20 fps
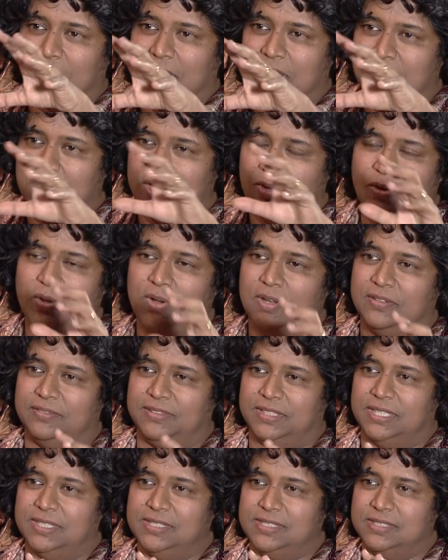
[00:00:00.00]
hear all of
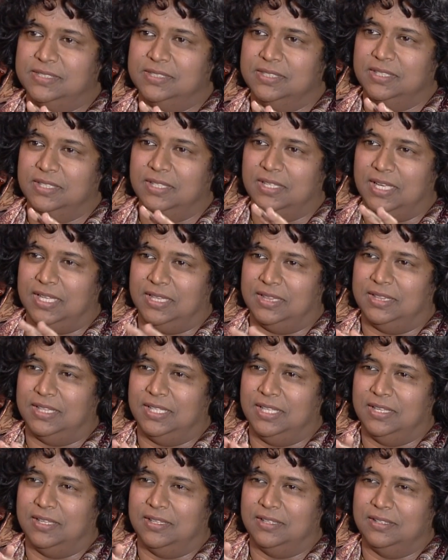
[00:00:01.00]
this and
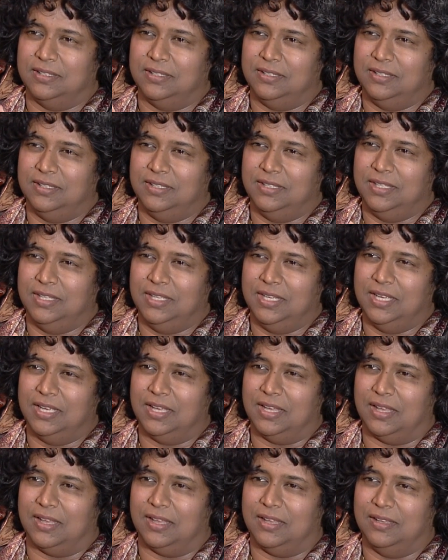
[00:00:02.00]
think,
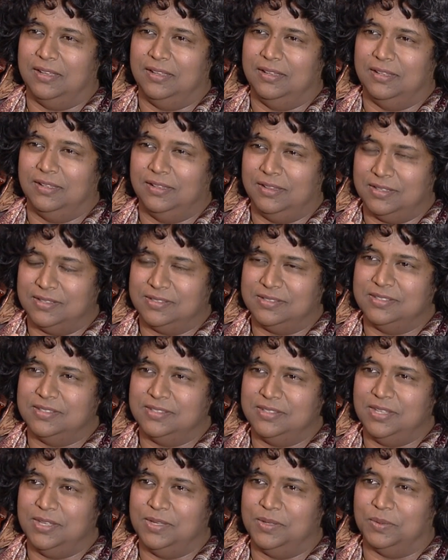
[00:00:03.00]
yeah, this
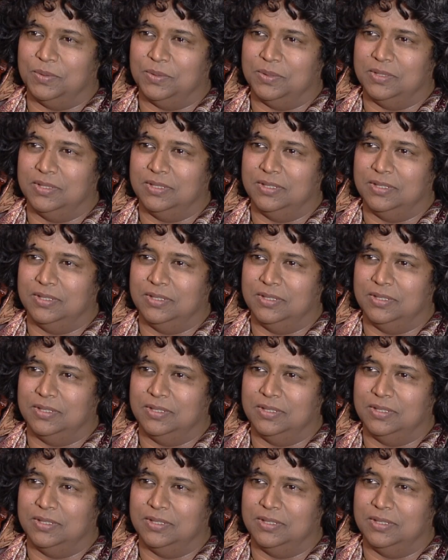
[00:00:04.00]
is you.